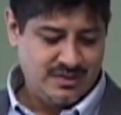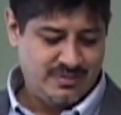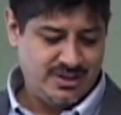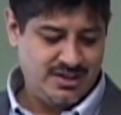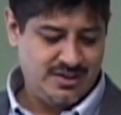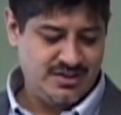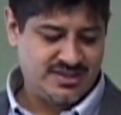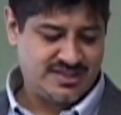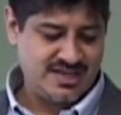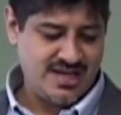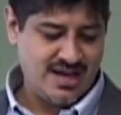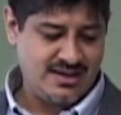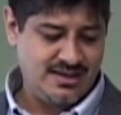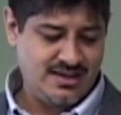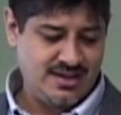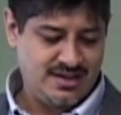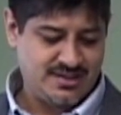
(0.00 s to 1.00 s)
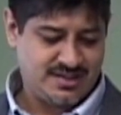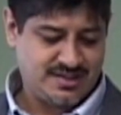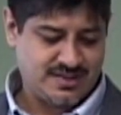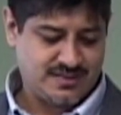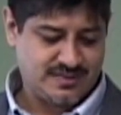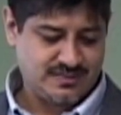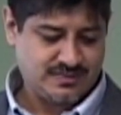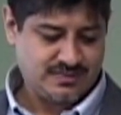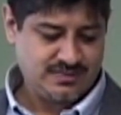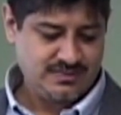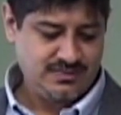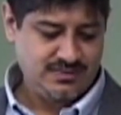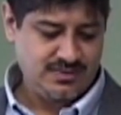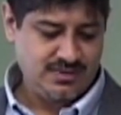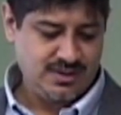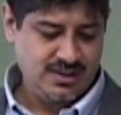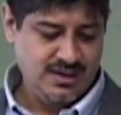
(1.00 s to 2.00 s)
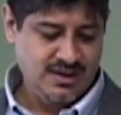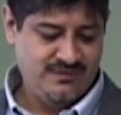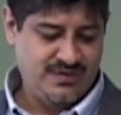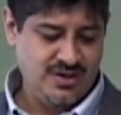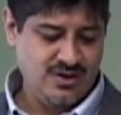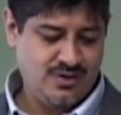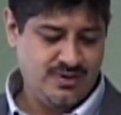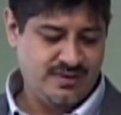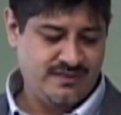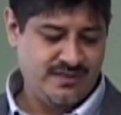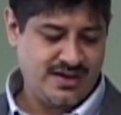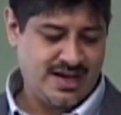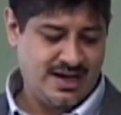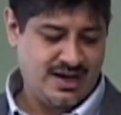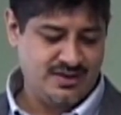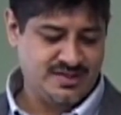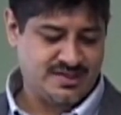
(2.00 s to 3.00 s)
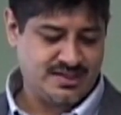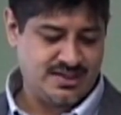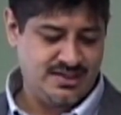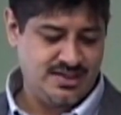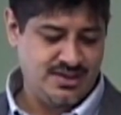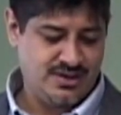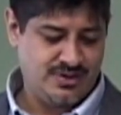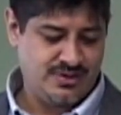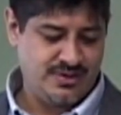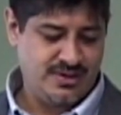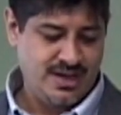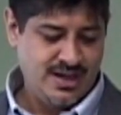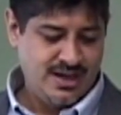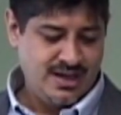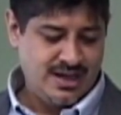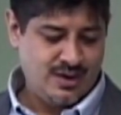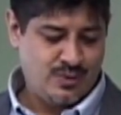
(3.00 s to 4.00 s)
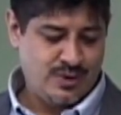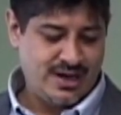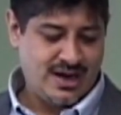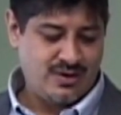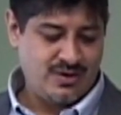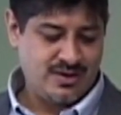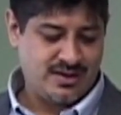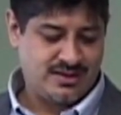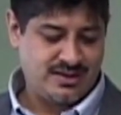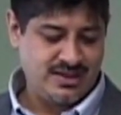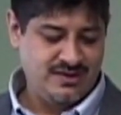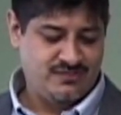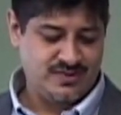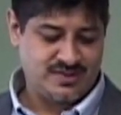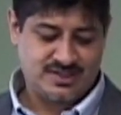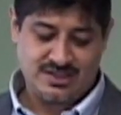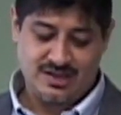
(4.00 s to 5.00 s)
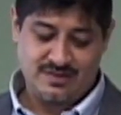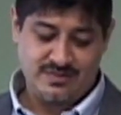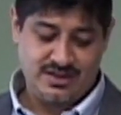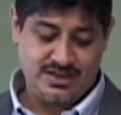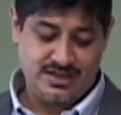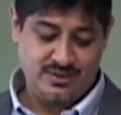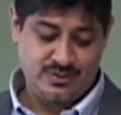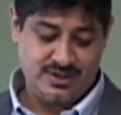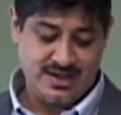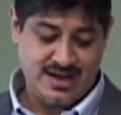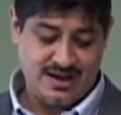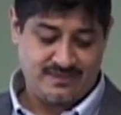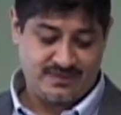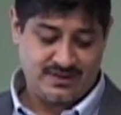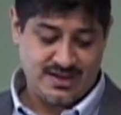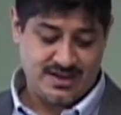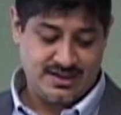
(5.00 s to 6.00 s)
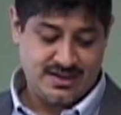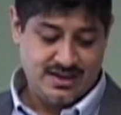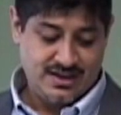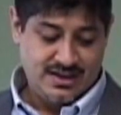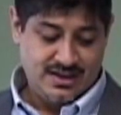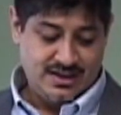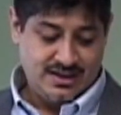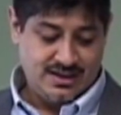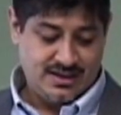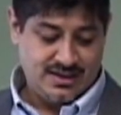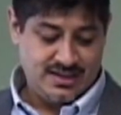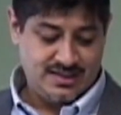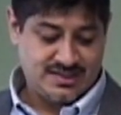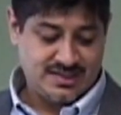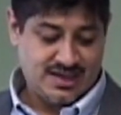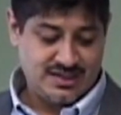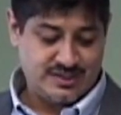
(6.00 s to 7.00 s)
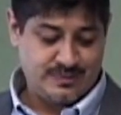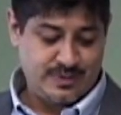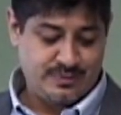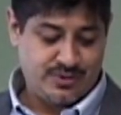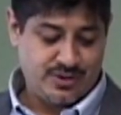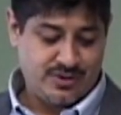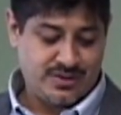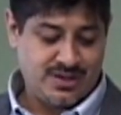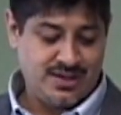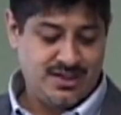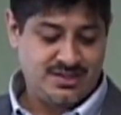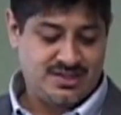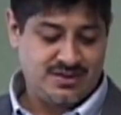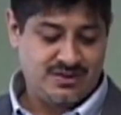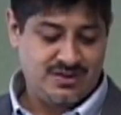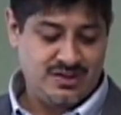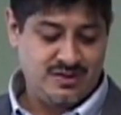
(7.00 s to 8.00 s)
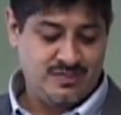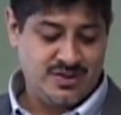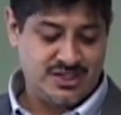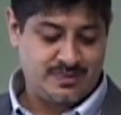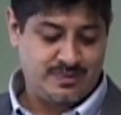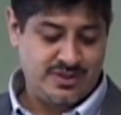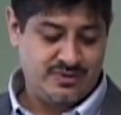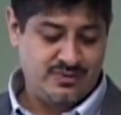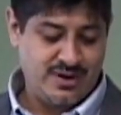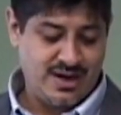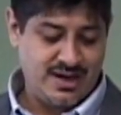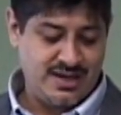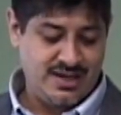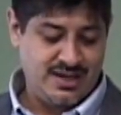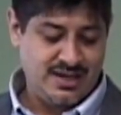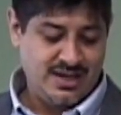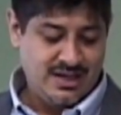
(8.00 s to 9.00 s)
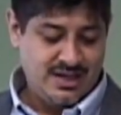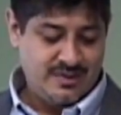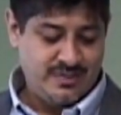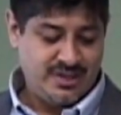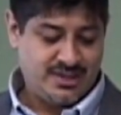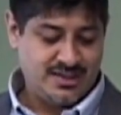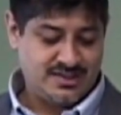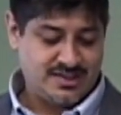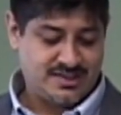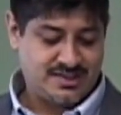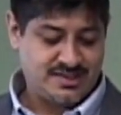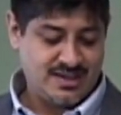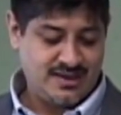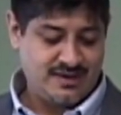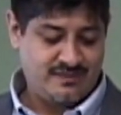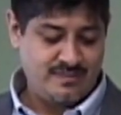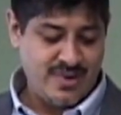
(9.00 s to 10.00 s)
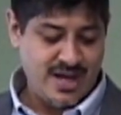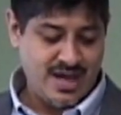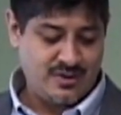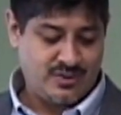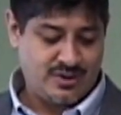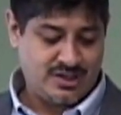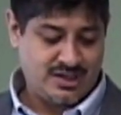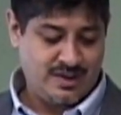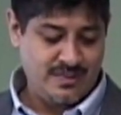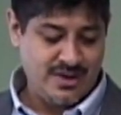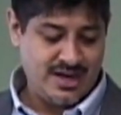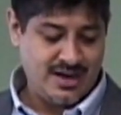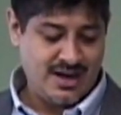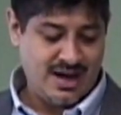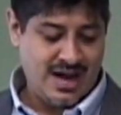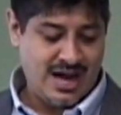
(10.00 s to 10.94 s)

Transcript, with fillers: But understand this if the owner of the house had known at what hour the thief was coming, he would not have let uh, his house be broken into. You must be ready, because the Son of Man will come at an